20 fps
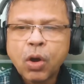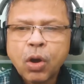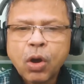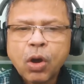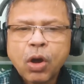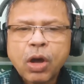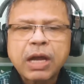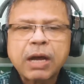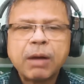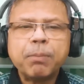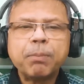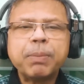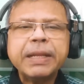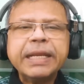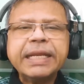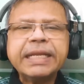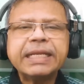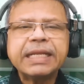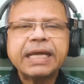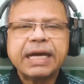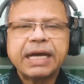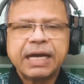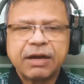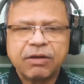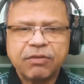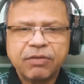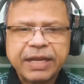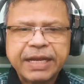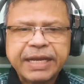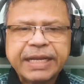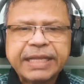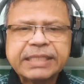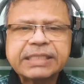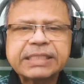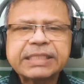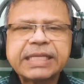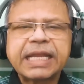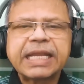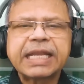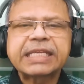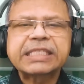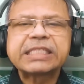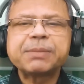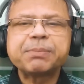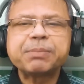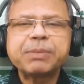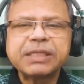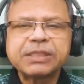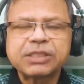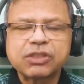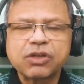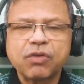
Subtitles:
complete awareness and acceptance